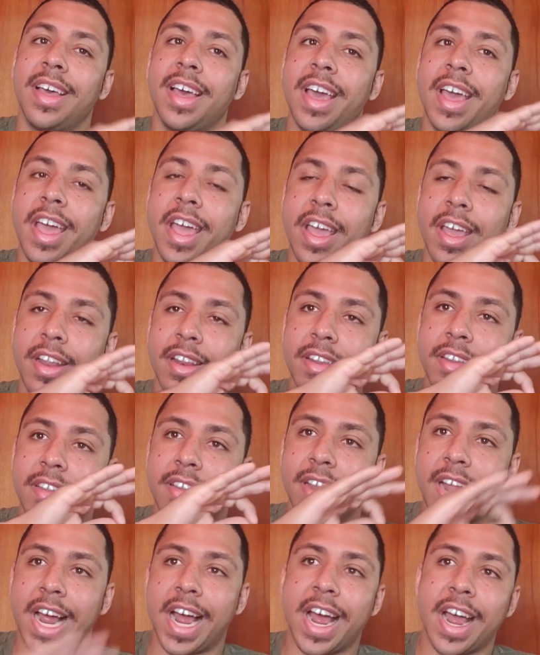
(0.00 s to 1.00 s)
and
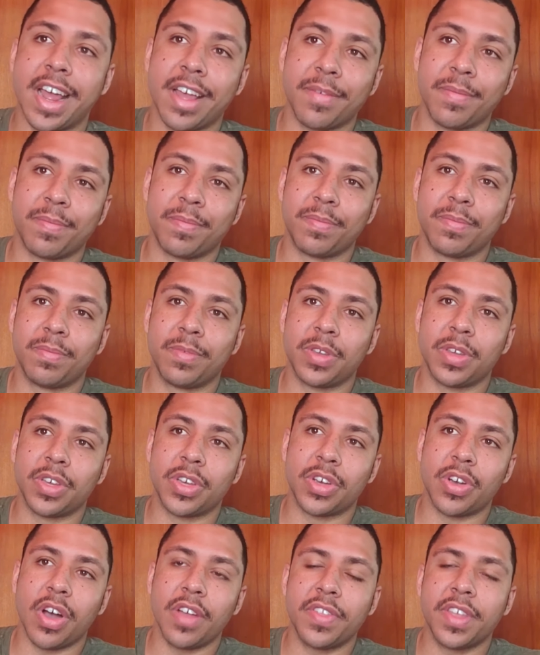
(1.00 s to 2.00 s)
I
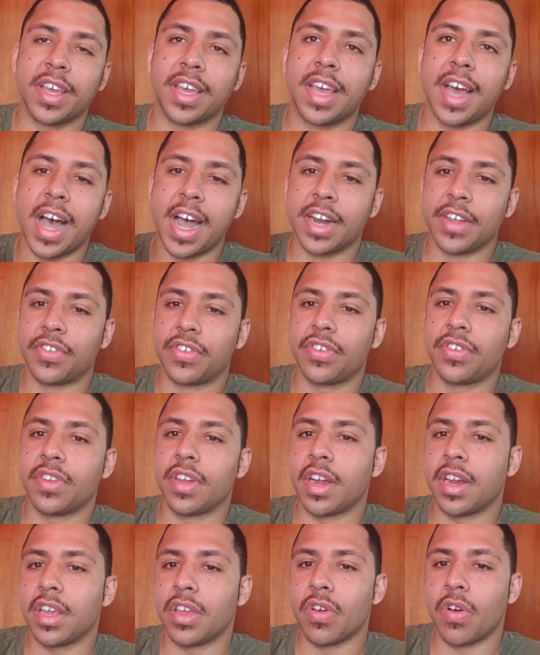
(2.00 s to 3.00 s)
got the guided
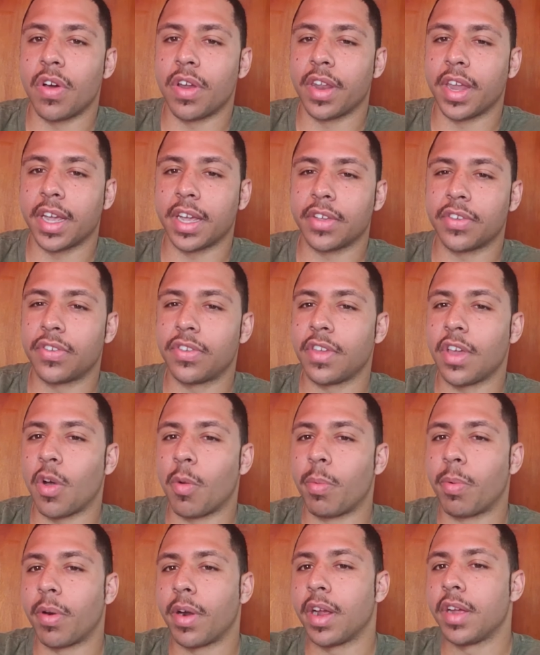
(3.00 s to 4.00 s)
study on like a
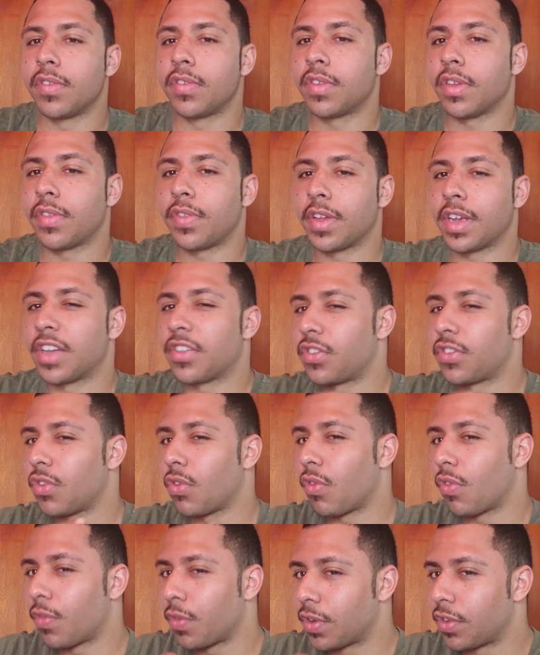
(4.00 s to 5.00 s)
sale price. I think that's the
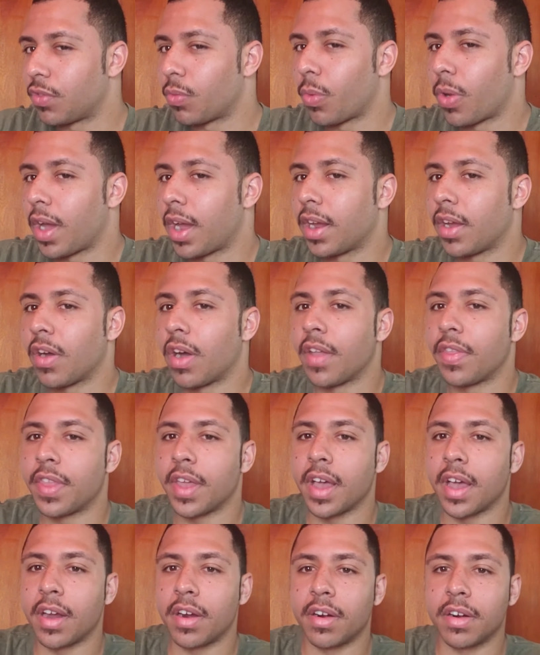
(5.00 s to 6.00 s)
only reason why I got
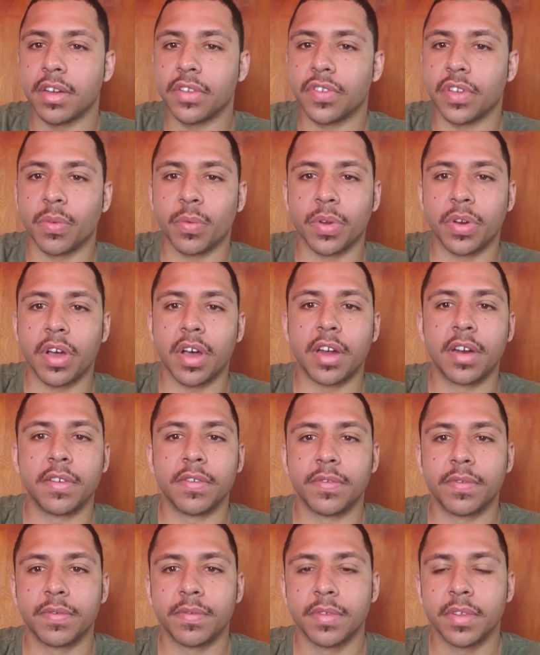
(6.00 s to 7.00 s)
that, or else I would not
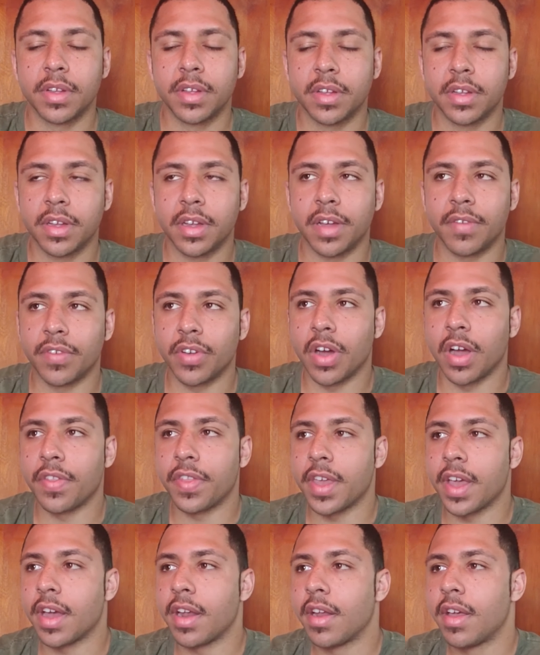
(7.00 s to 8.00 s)
have
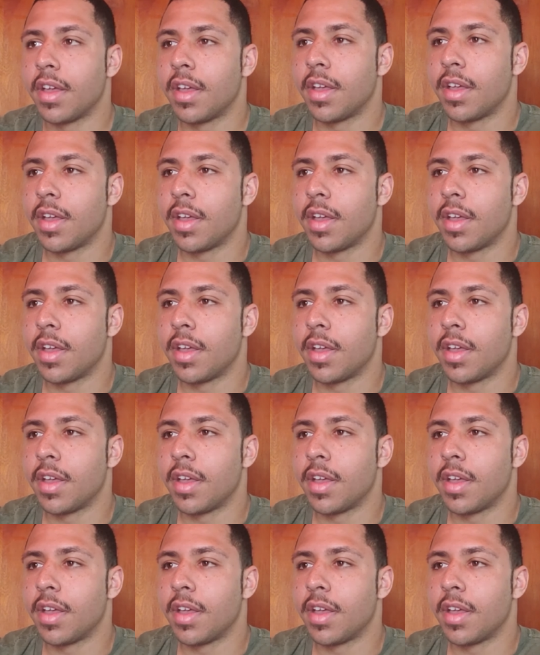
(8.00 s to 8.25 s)
got that.